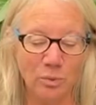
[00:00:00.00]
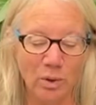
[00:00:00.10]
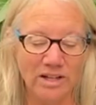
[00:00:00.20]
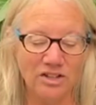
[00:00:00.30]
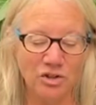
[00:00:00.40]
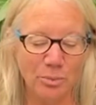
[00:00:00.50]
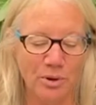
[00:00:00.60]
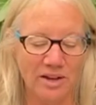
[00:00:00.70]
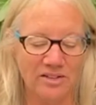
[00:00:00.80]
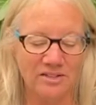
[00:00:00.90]
as witness your
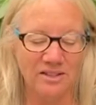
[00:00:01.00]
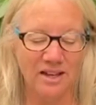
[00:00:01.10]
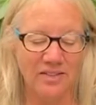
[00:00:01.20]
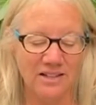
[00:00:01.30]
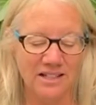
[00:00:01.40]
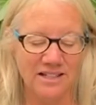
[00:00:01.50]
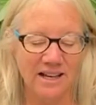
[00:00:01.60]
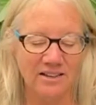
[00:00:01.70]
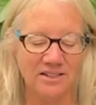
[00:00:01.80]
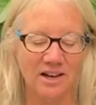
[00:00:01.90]
presence in the
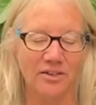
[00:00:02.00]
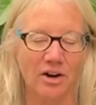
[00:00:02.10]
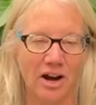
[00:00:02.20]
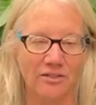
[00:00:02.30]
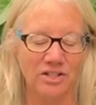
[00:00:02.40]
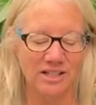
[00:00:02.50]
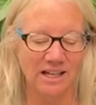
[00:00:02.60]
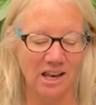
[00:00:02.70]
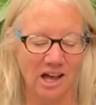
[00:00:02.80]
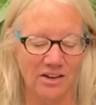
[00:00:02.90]
details of our
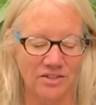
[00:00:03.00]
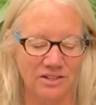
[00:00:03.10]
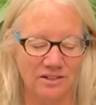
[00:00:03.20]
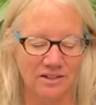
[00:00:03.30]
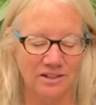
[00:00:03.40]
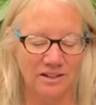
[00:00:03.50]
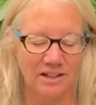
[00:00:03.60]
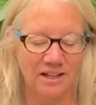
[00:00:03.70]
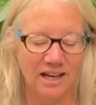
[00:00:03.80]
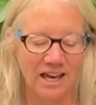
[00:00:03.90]
everyday lives.
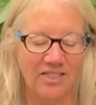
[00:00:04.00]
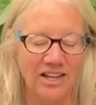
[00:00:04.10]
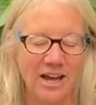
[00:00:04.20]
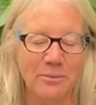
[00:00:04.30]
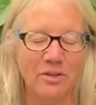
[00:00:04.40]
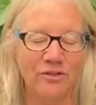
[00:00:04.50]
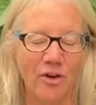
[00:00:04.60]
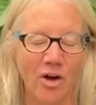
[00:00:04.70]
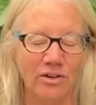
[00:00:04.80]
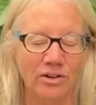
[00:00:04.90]
In the name of the
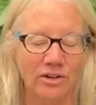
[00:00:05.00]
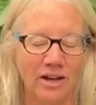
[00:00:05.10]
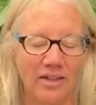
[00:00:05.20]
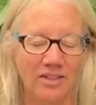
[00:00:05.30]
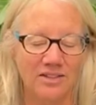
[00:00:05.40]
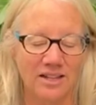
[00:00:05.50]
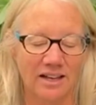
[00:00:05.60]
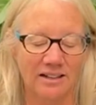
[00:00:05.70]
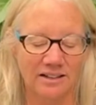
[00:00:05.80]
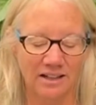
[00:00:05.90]
Father and the
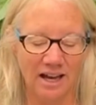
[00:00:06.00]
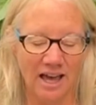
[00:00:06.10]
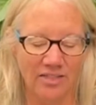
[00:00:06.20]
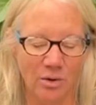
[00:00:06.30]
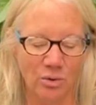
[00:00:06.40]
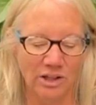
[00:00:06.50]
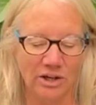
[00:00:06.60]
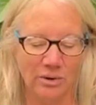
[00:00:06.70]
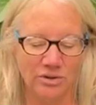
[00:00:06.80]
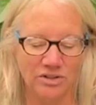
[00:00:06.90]
Son, and the Holy
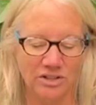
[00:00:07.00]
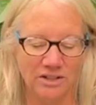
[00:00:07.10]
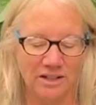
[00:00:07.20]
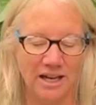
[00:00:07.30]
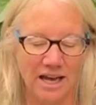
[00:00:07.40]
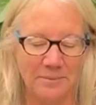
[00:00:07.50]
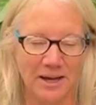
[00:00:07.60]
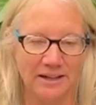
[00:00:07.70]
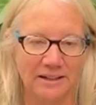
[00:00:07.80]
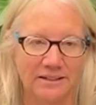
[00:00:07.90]
Ghost.
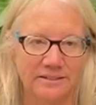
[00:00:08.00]
Amen.